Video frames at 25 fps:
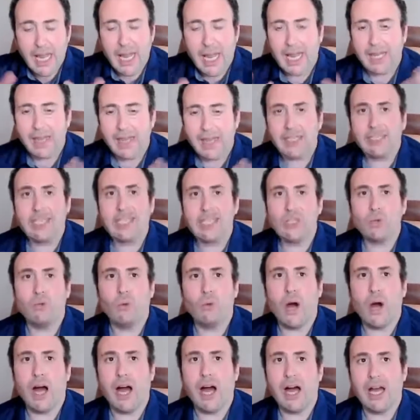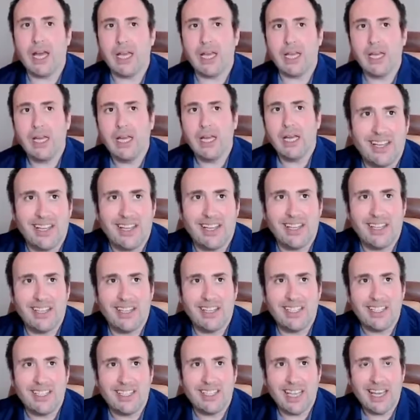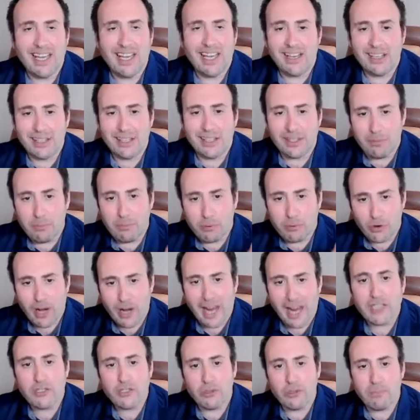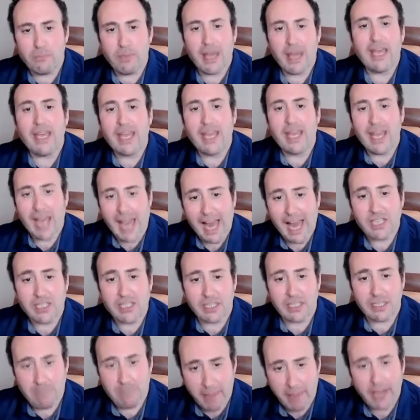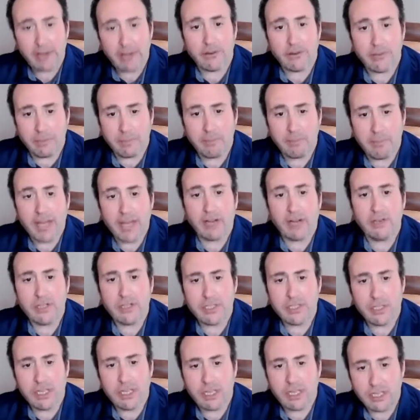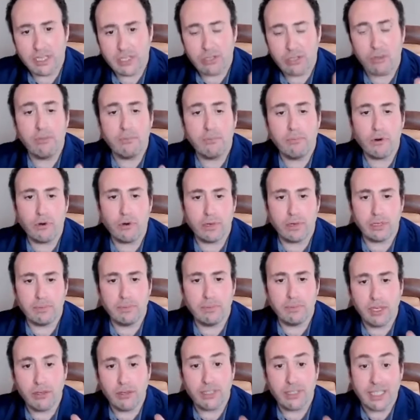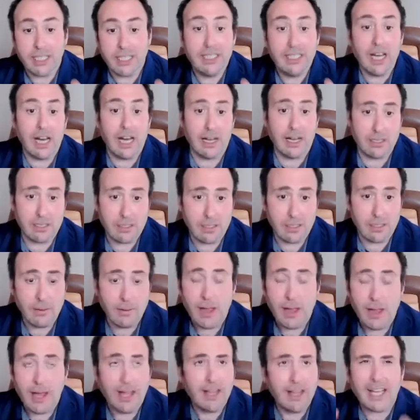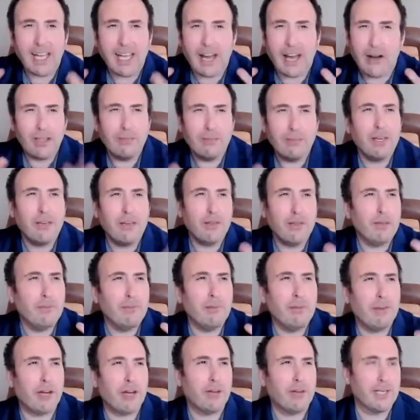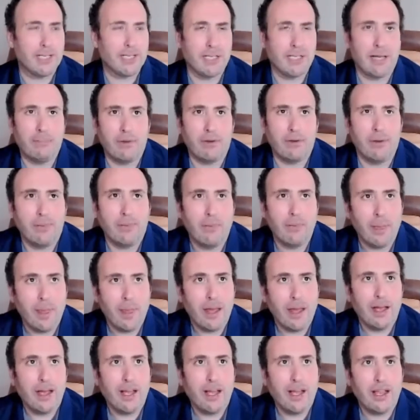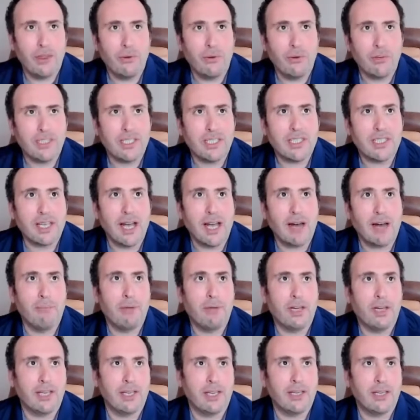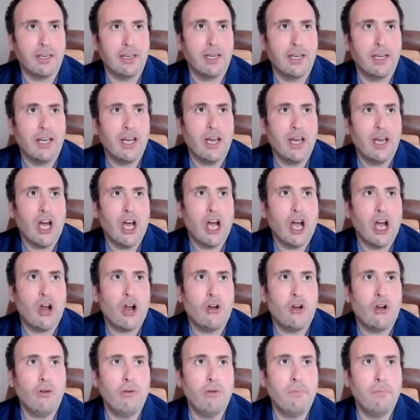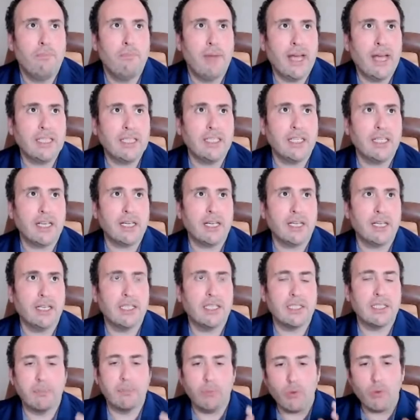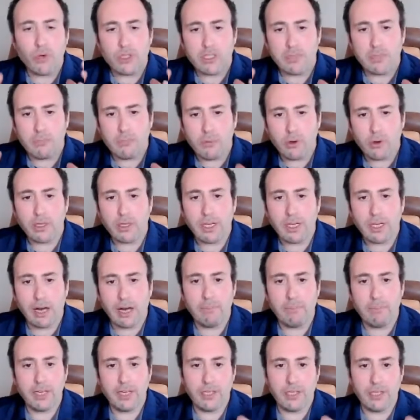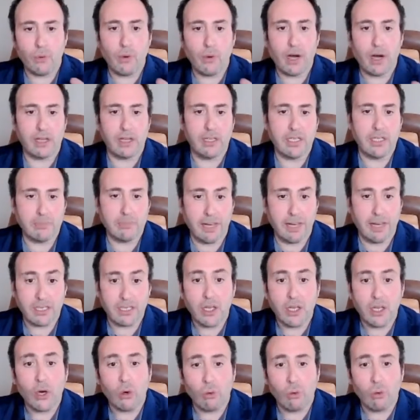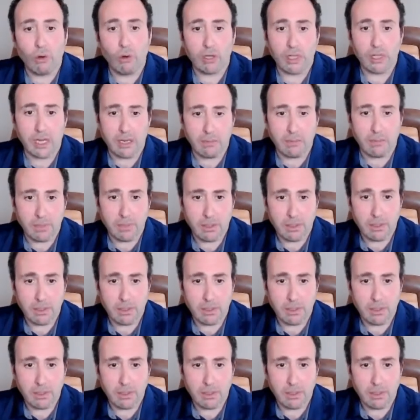And this is why this saying the price you pay actually matter matters is so important because it does. Like I'll, let me give you an even better example. There is this company who basically is the most important company in the wireless space, Qualcomm.